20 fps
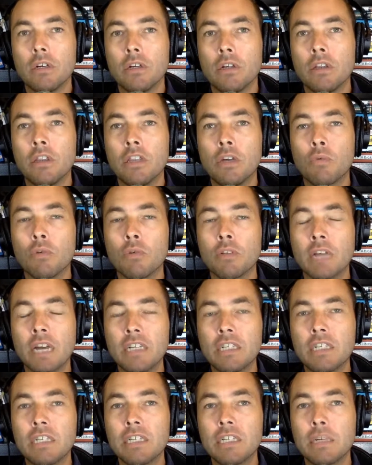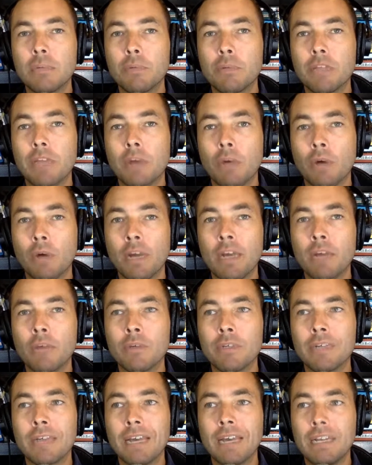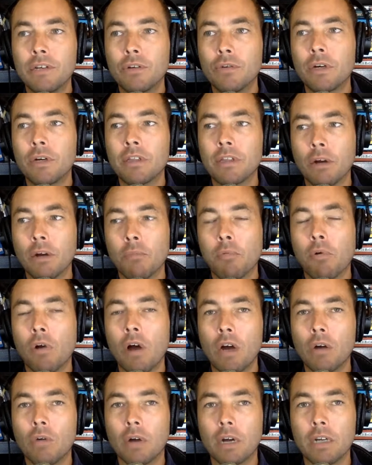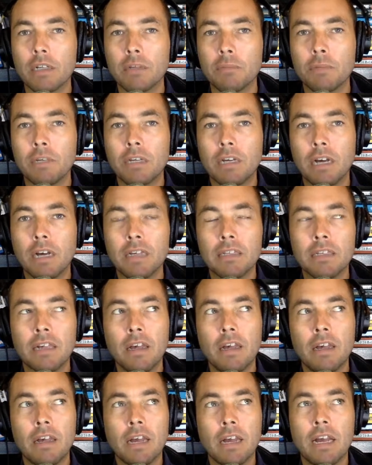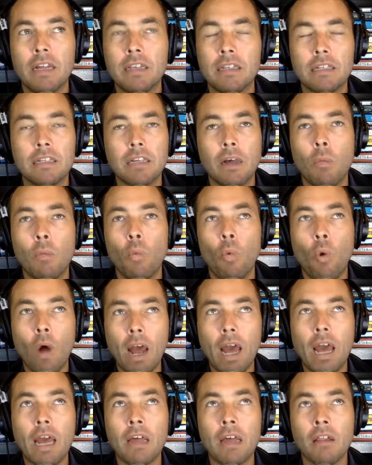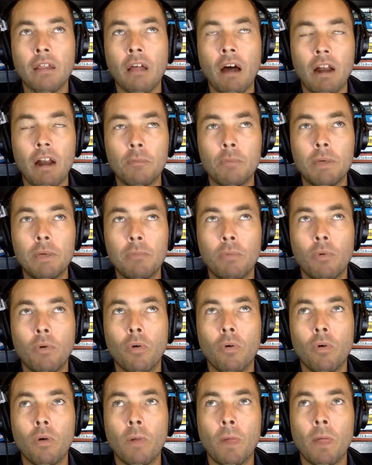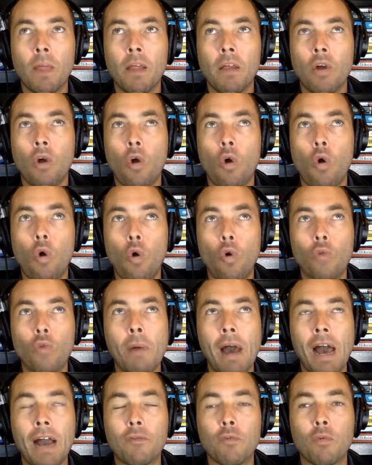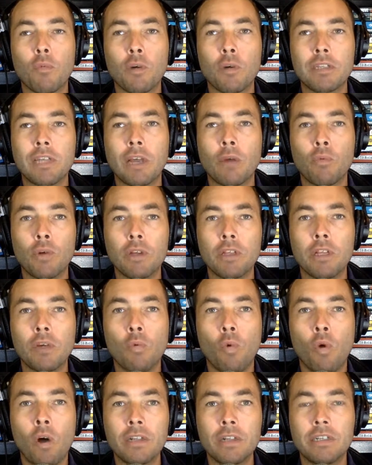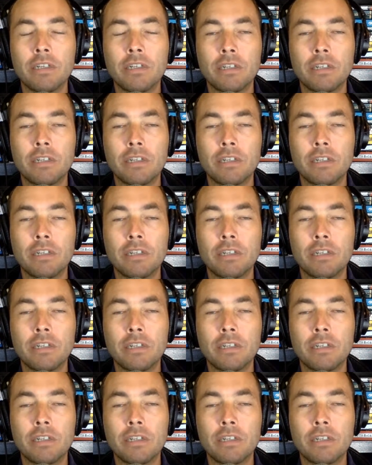the relationship that they were in was hindering their progress, because in some way, a lot of people hold back from what they really want to